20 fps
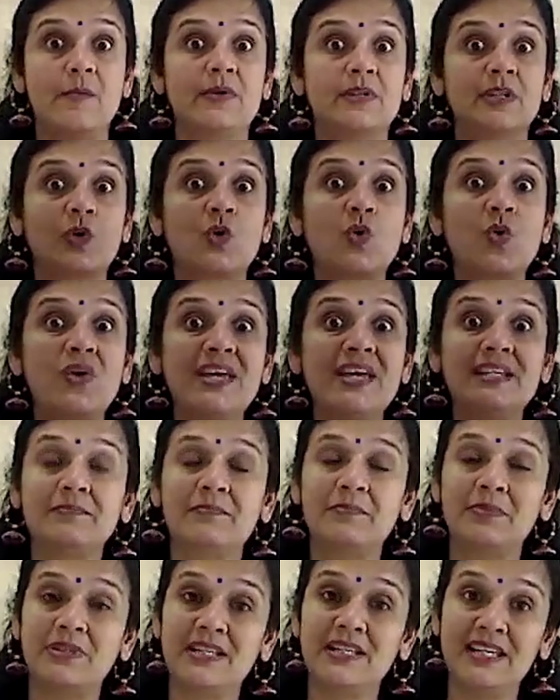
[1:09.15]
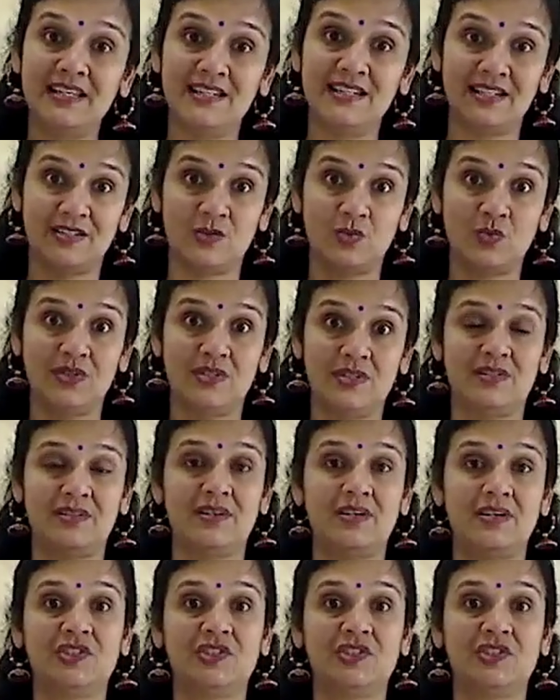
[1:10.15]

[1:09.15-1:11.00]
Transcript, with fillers: But the queen pleaded with the